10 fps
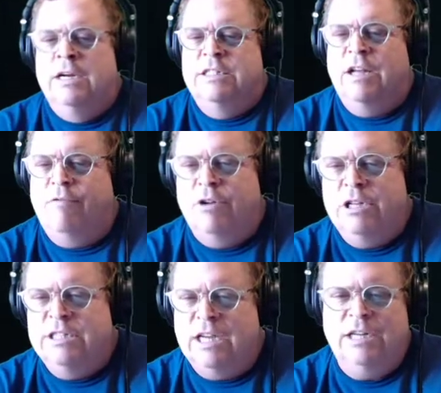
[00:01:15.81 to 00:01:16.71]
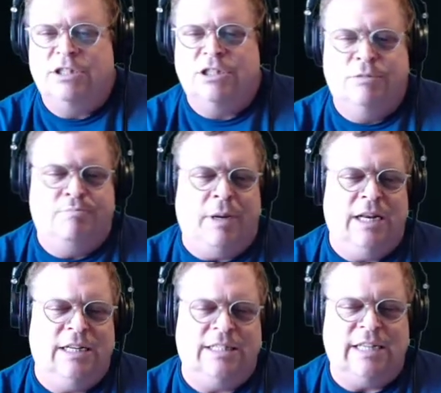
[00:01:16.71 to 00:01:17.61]
stuff where these guys are spitting
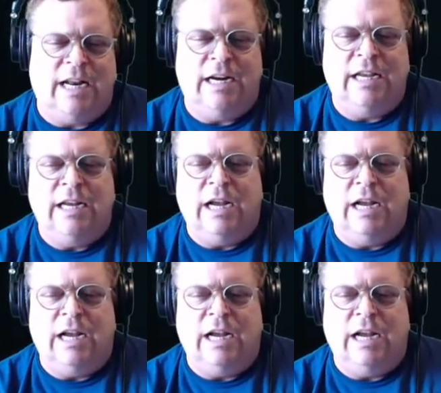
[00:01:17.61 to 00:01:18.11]
insanity,